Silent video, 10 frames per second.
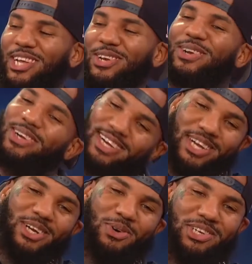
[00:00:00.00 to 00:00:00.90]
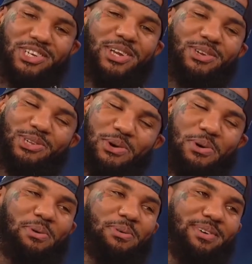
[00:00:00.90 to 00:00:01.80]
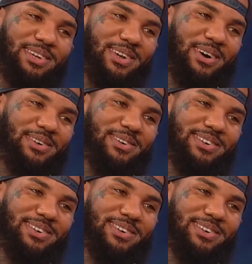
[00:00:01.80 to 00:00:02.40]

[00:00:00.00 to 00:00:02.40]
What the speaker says: Jenner's cool, you know?